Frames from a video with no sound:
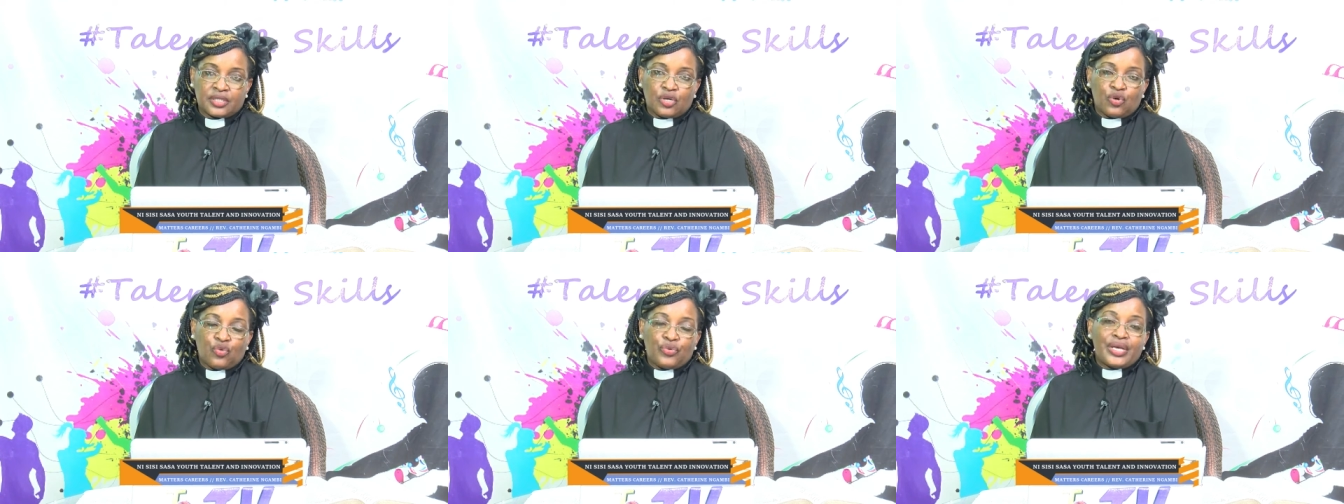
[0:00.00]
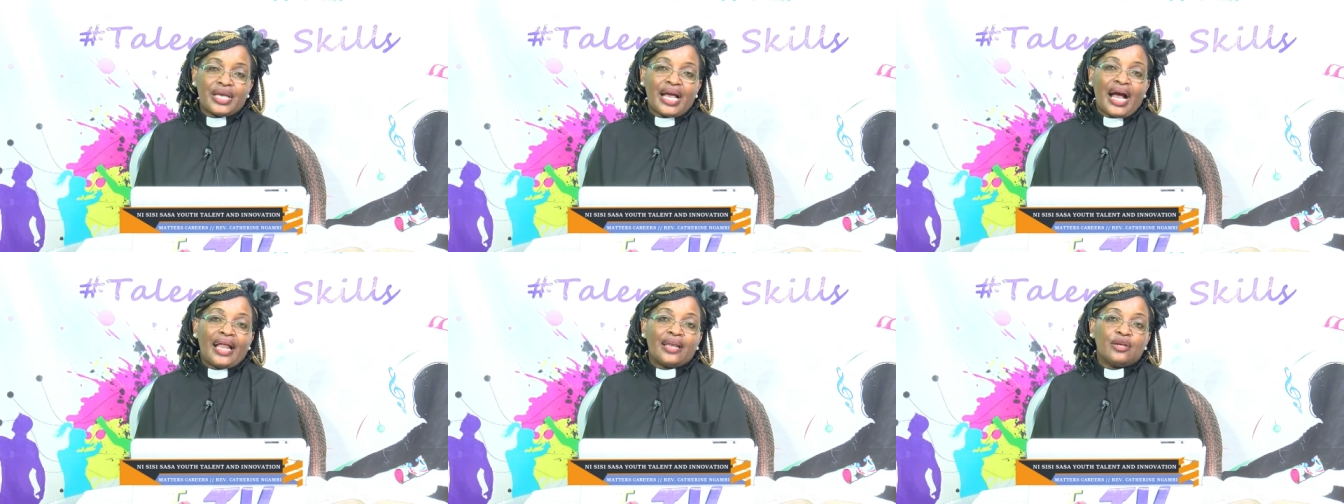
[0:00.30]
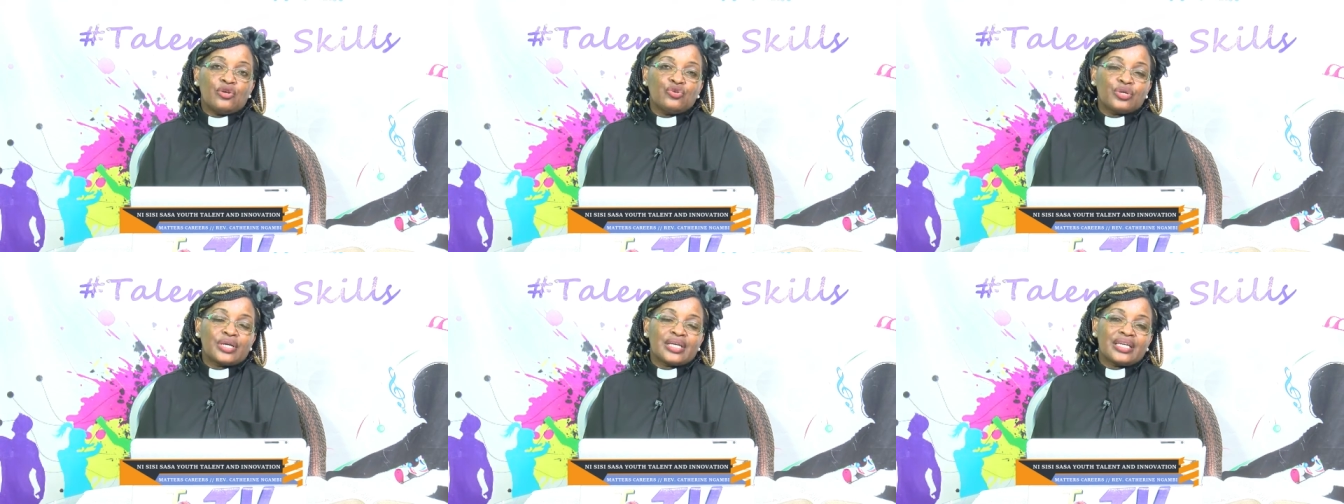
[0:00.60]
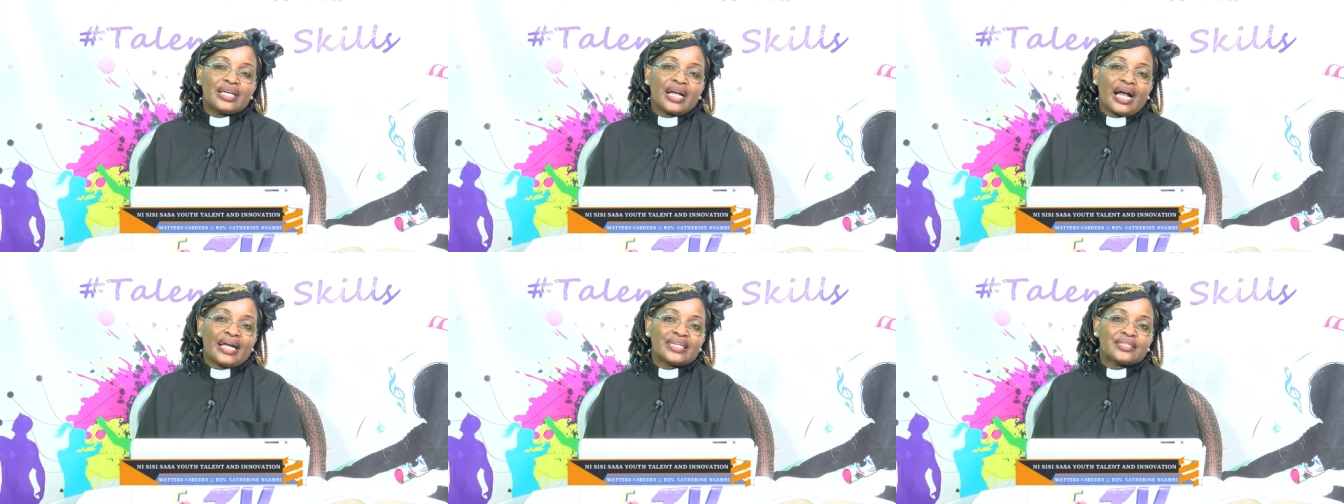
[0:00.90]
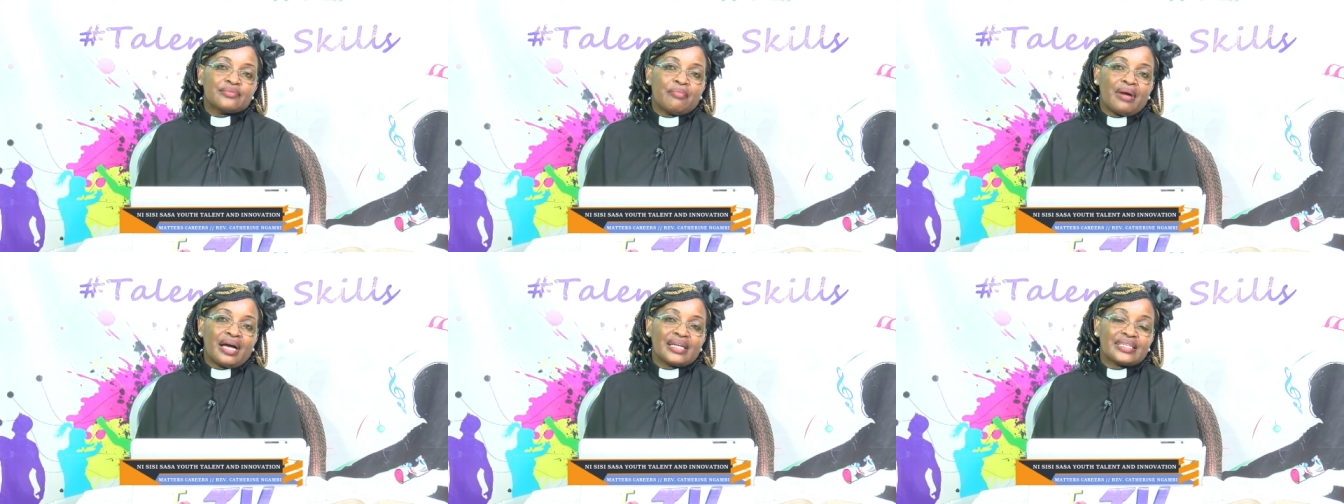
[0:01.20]
We are looking
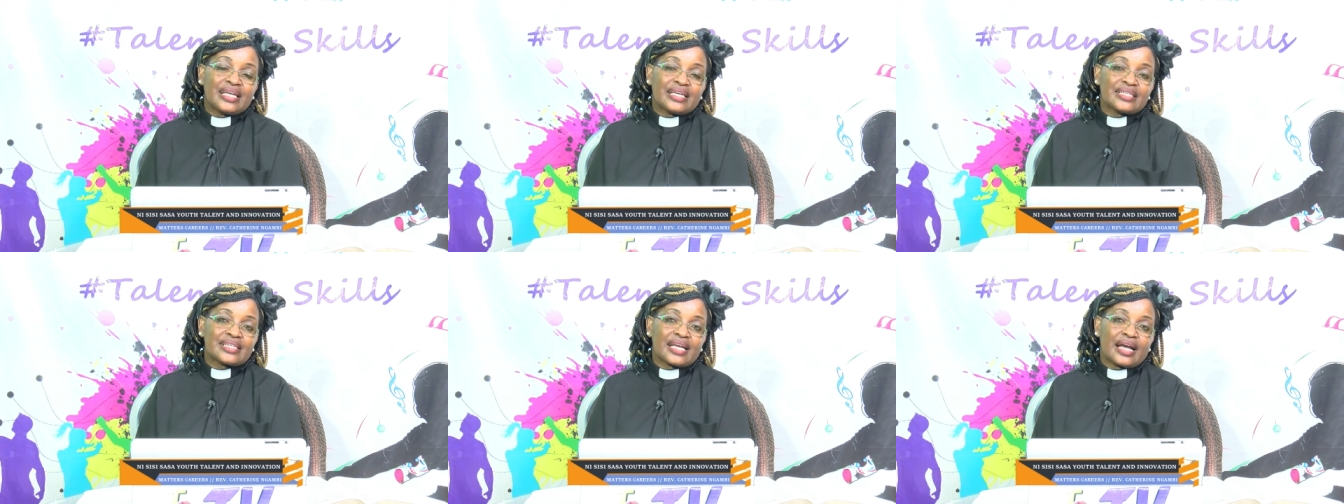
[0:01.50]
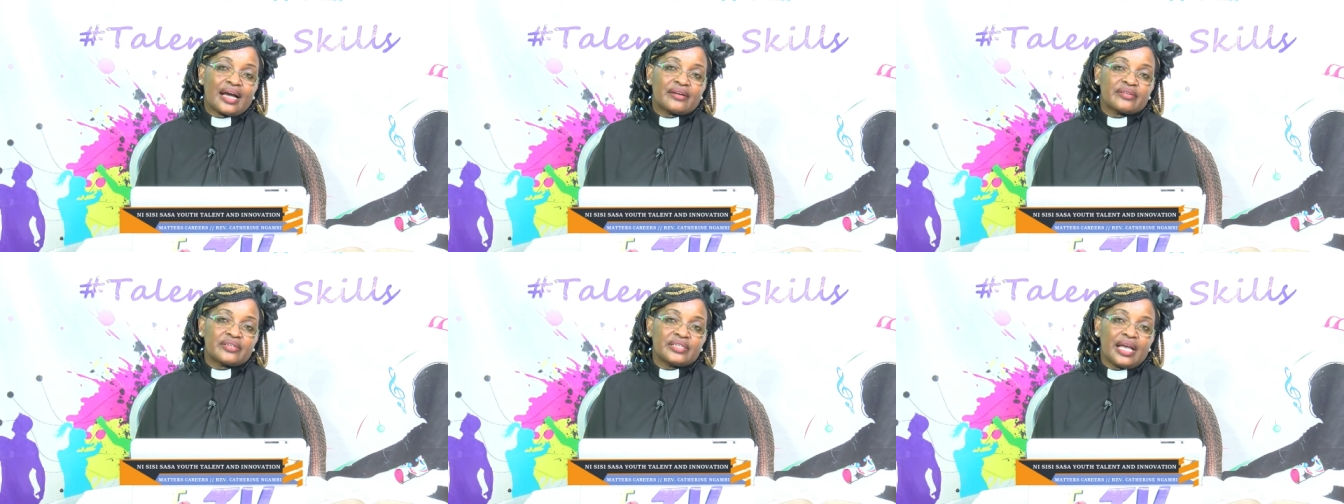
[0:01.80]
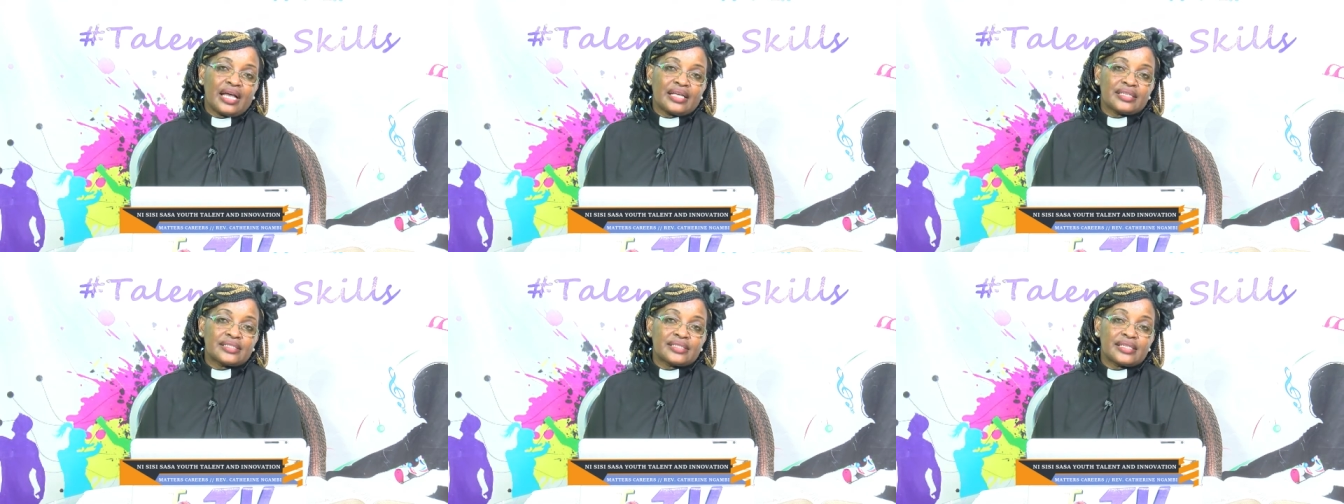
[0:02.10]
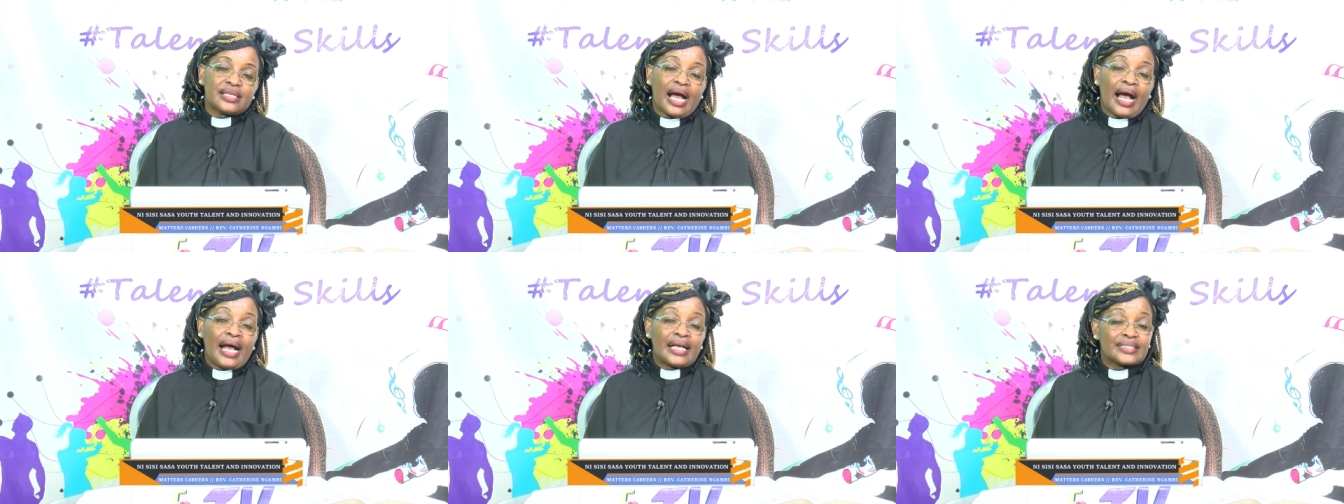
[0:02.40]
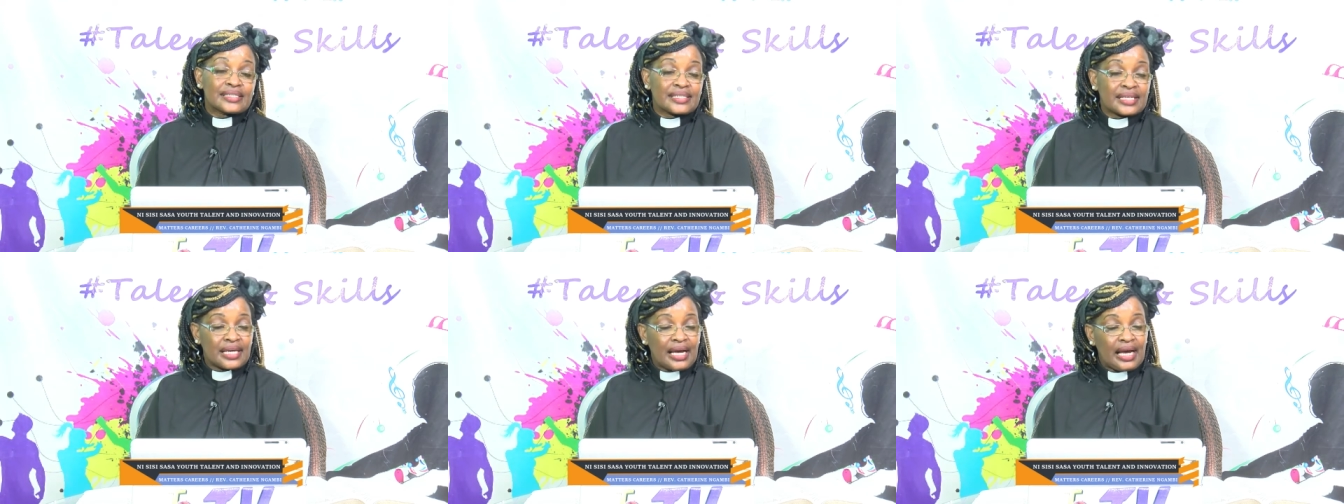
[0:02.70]
at matters careers
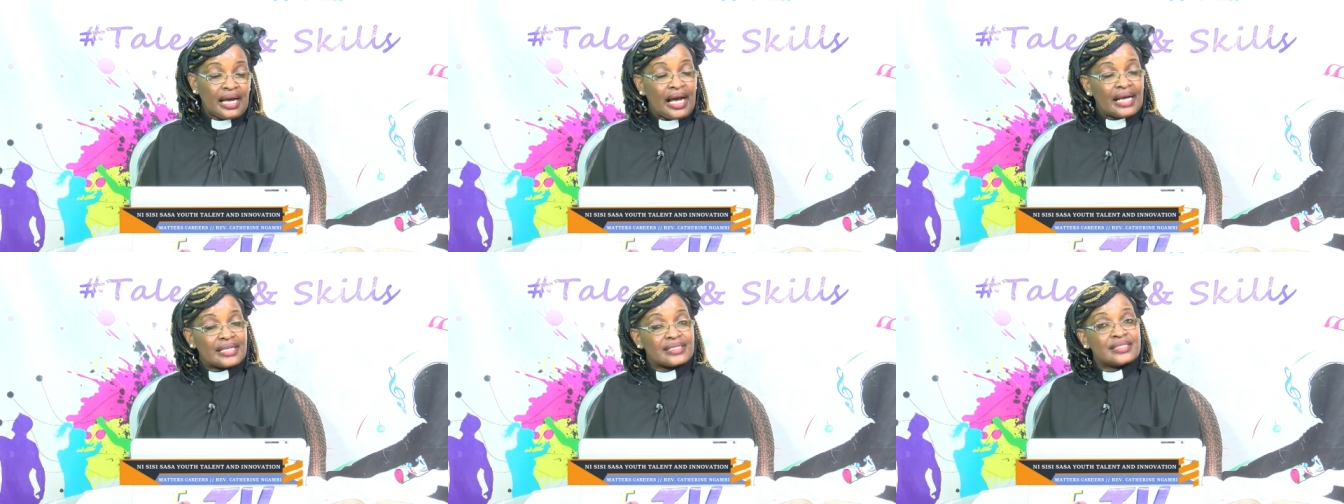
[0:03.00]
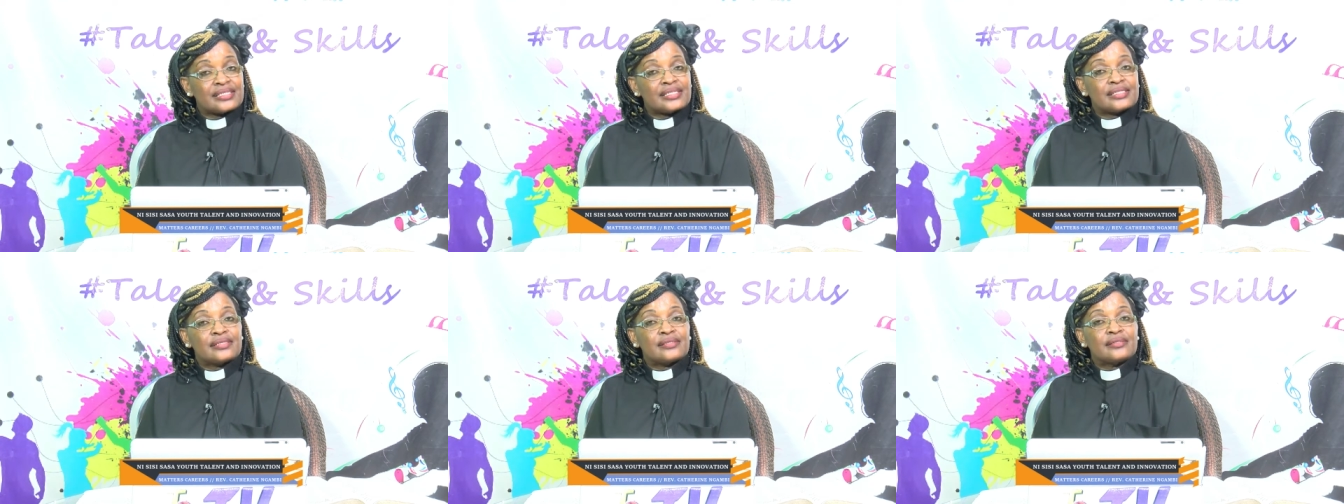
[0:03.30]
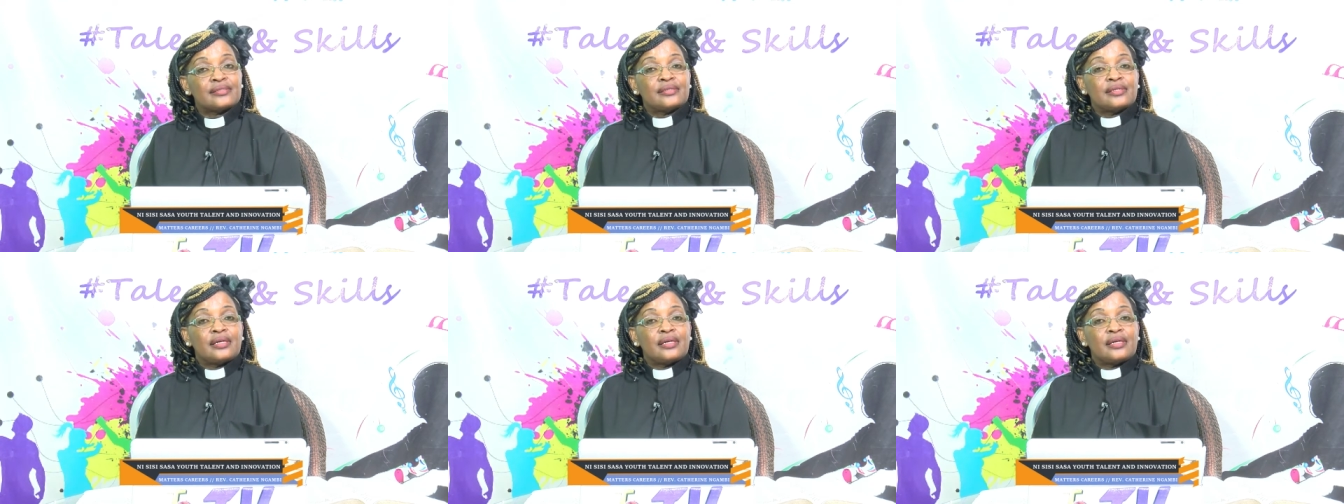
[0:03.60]
as as